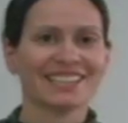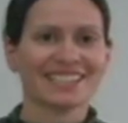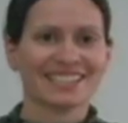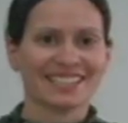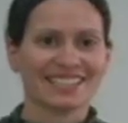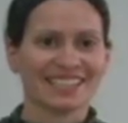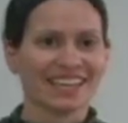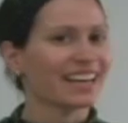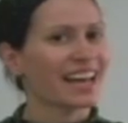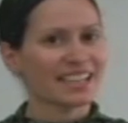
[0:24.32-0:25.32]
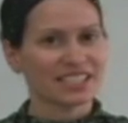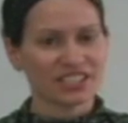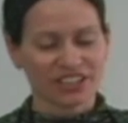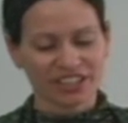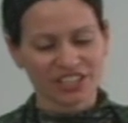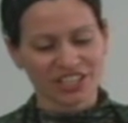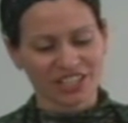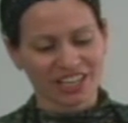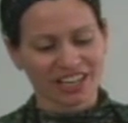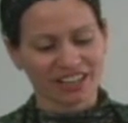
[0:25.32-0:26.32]
consistency and it hasn't started
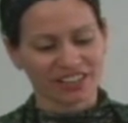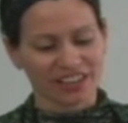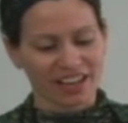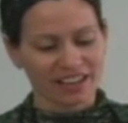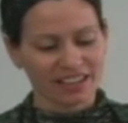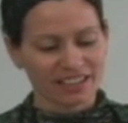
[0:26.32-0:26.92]
changing color yet.